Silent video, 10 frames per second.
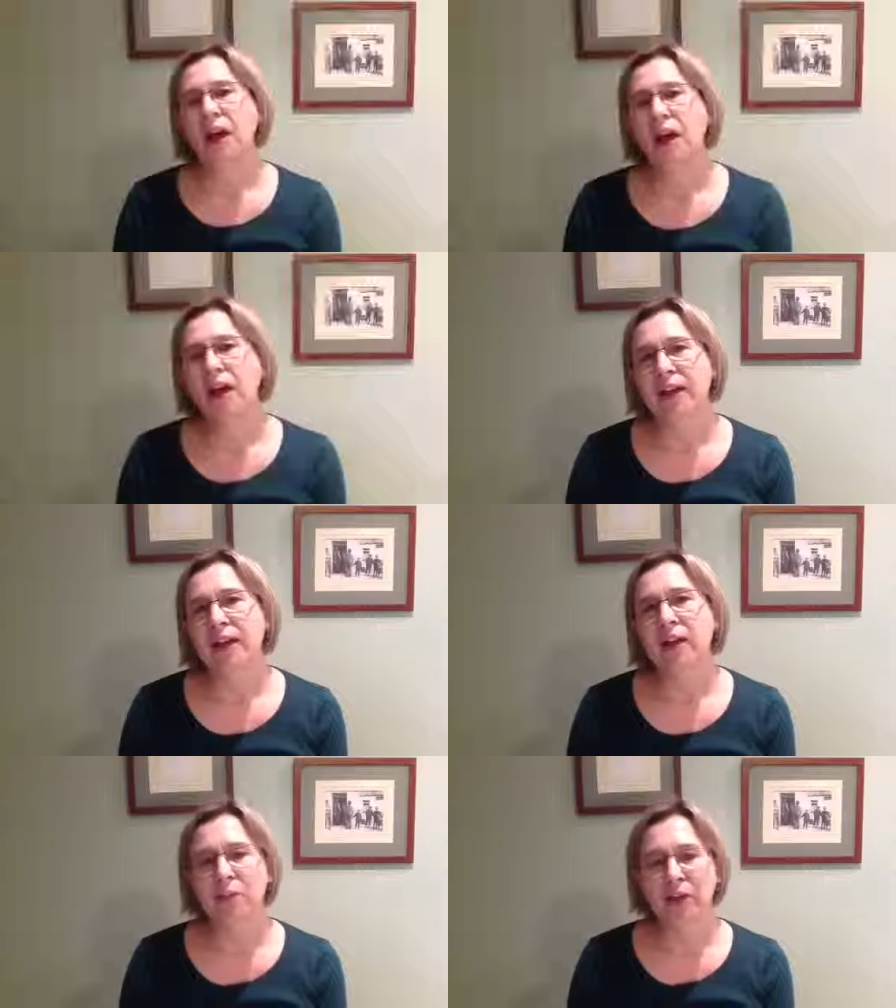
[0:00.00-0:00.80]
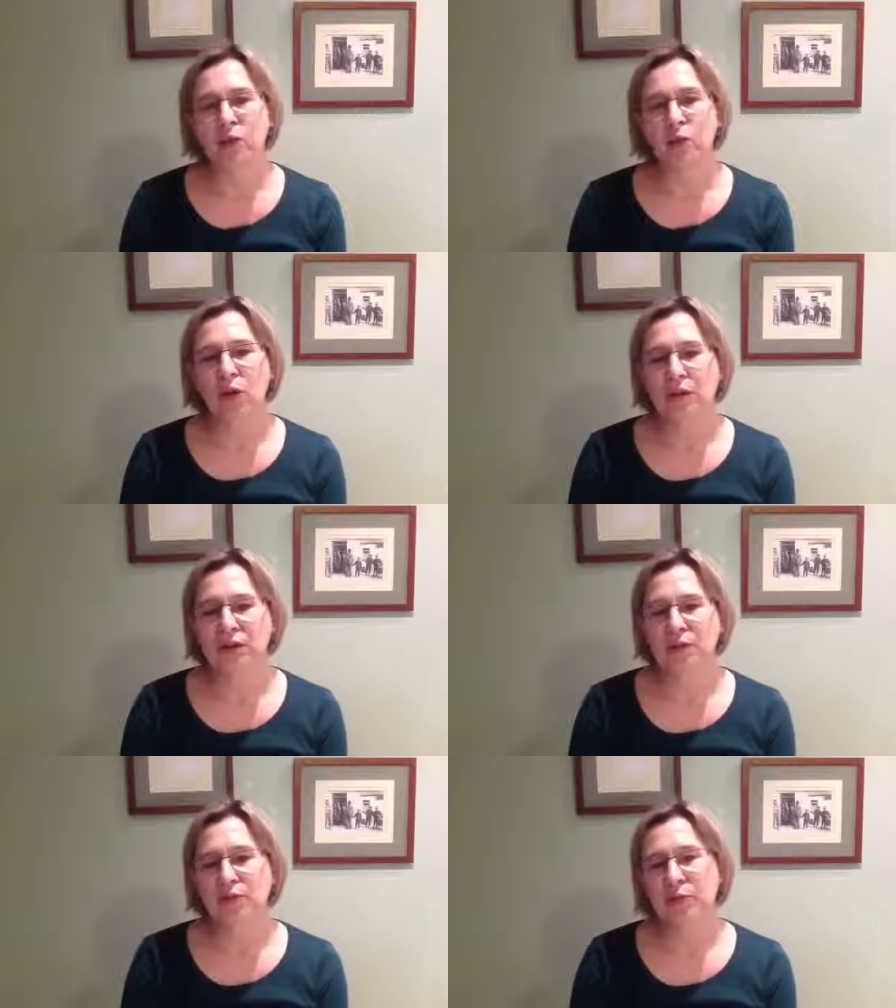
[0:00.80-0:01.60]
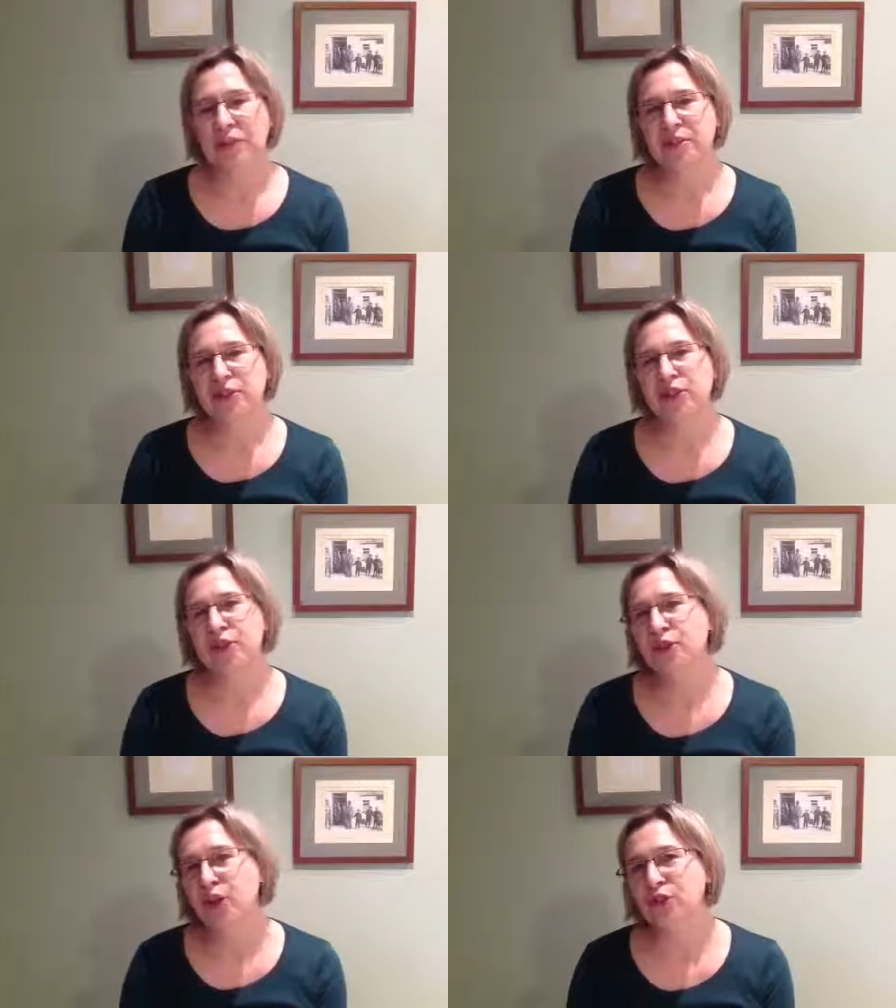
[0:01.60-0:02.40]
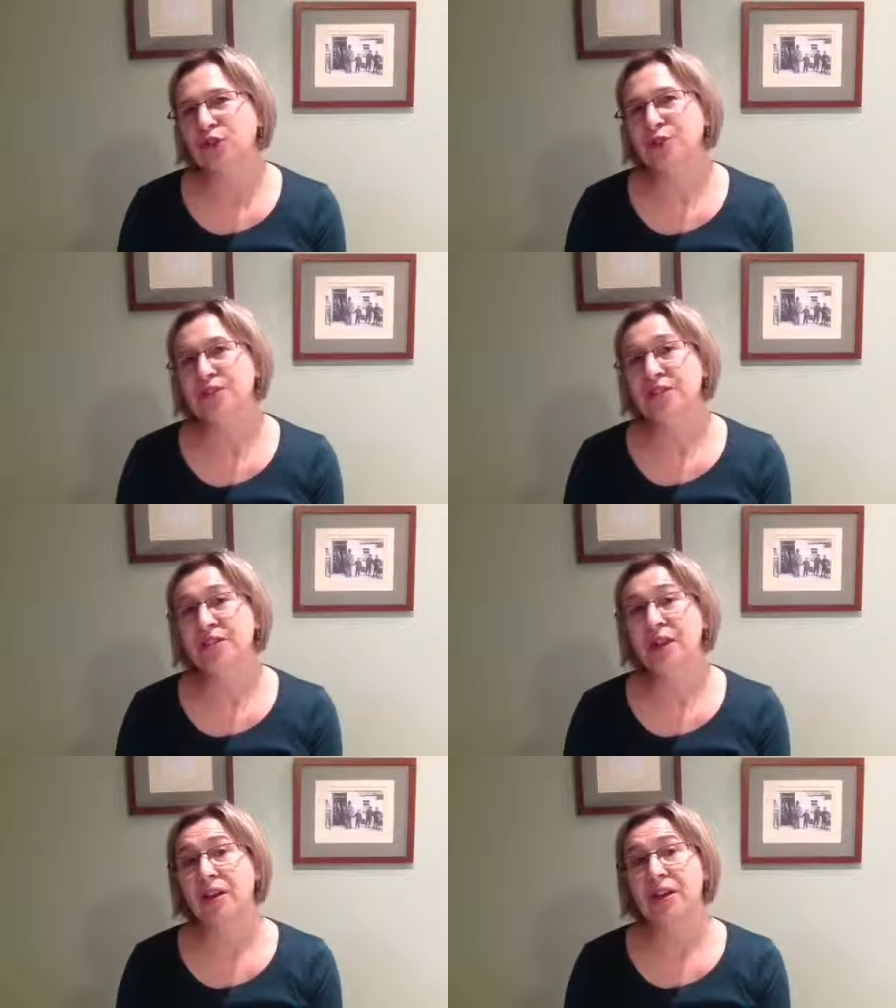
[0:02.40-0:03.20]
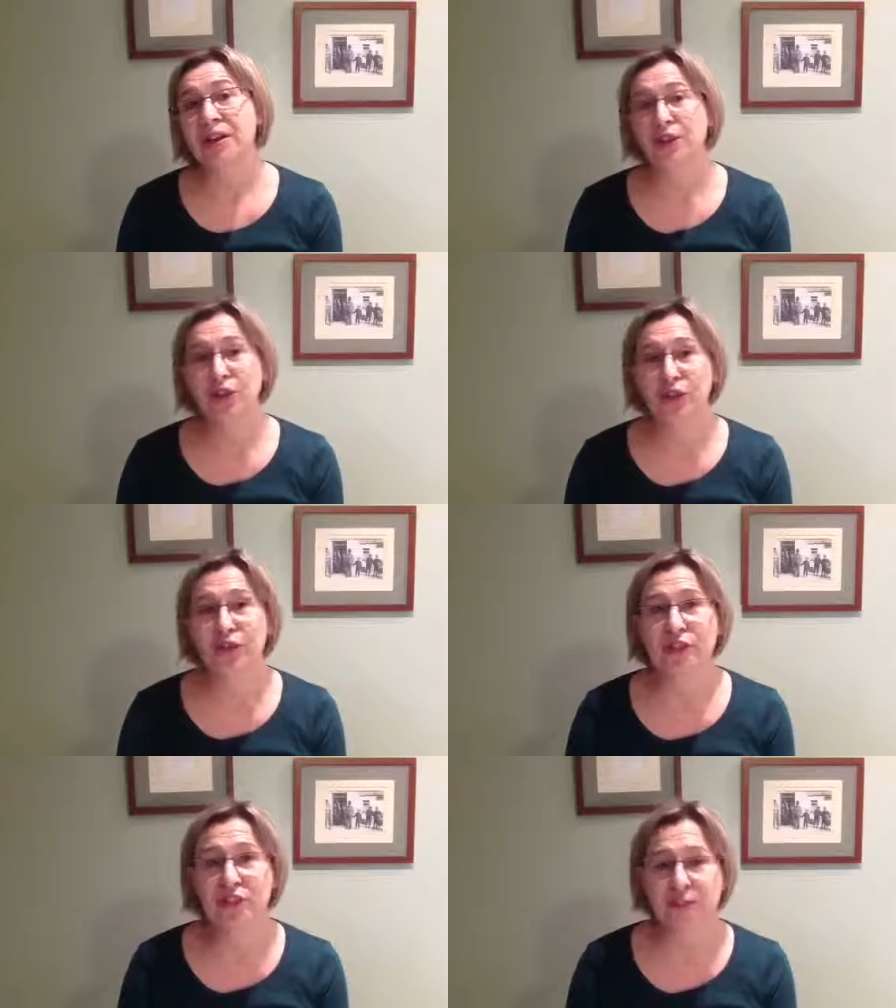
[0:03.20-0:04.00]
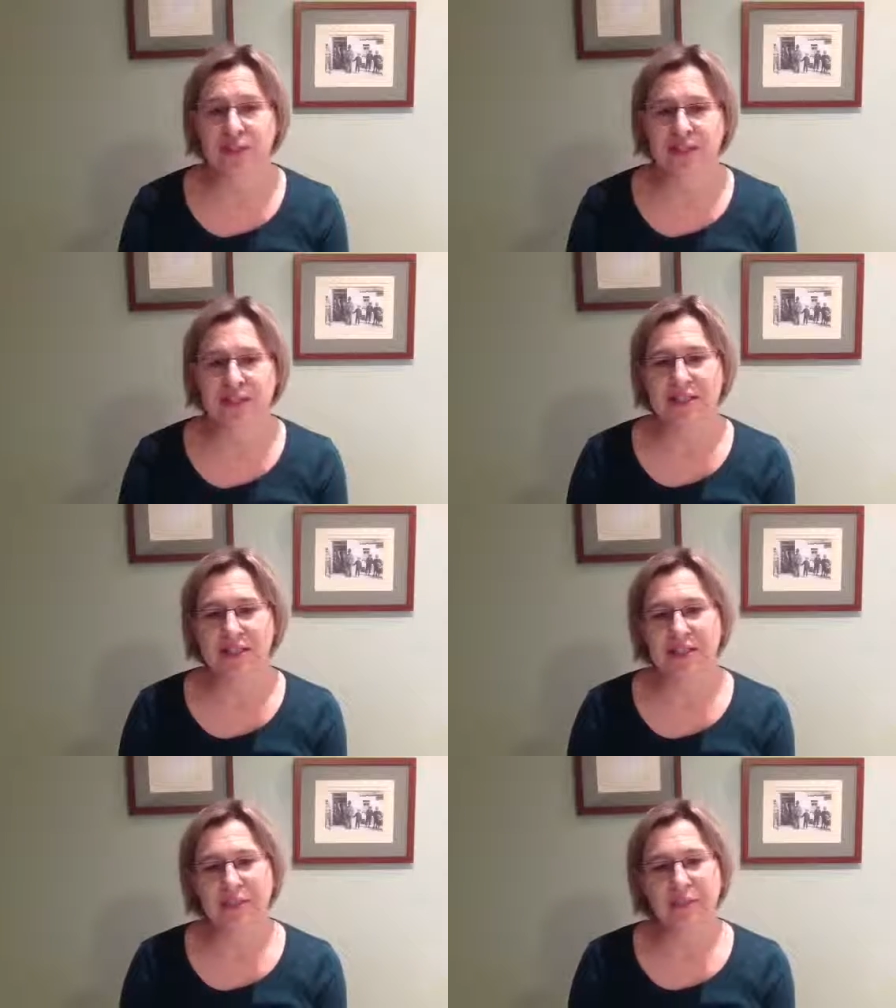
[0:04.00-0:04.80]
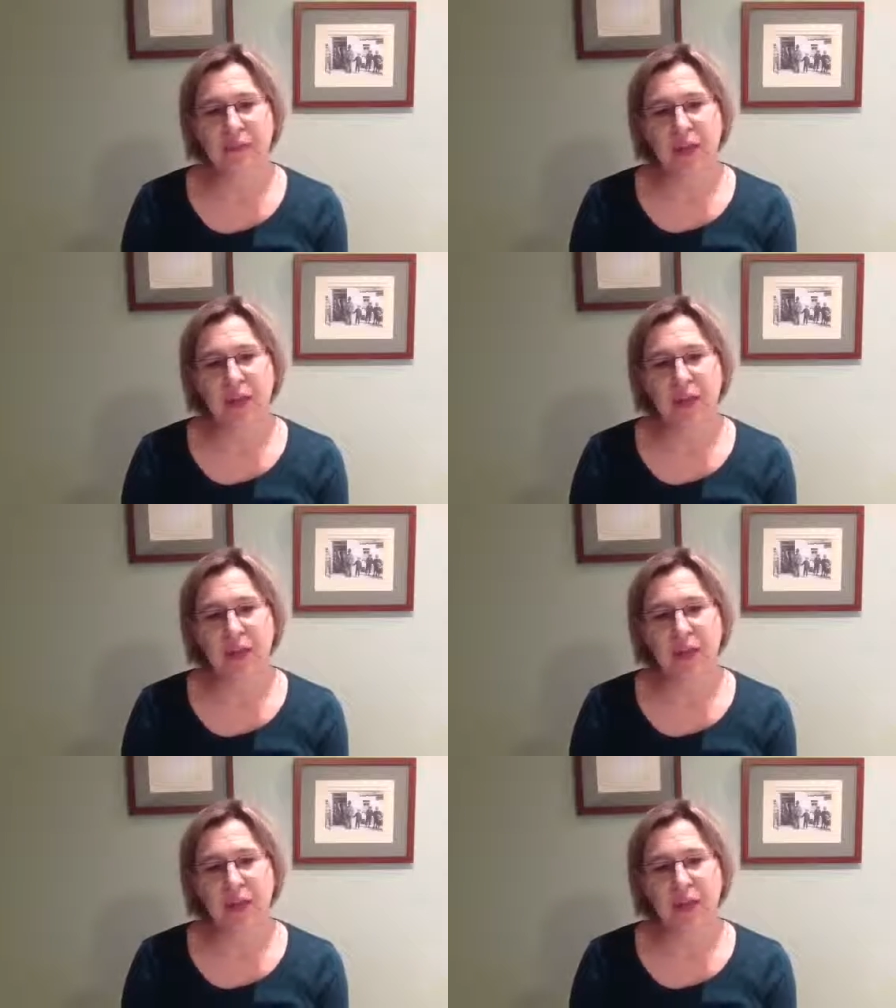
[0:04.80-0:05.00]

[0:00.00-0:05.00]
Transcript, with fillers: Hi, I'm Megan Watkins from the Institute for Culture and Society at the University of Western Sydney.